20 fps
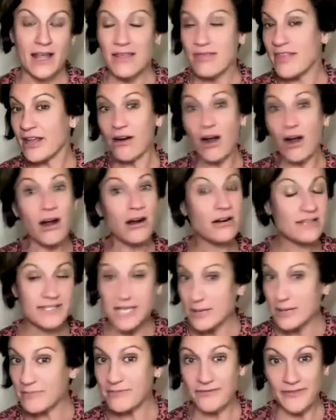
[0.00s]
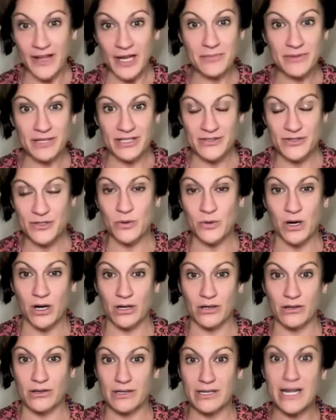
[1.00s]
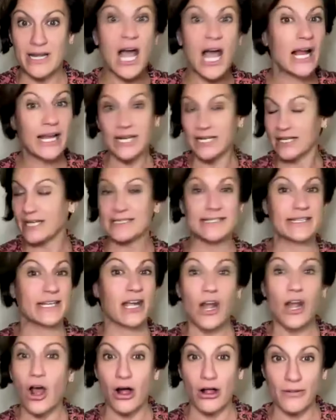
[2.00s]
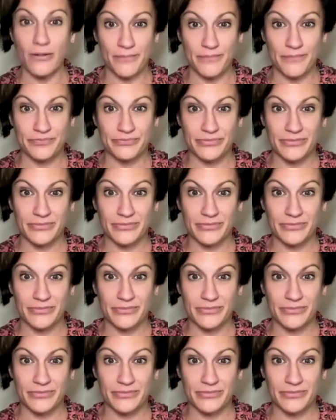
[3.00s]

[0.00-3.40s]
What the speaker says: there are some families who are not connected at all.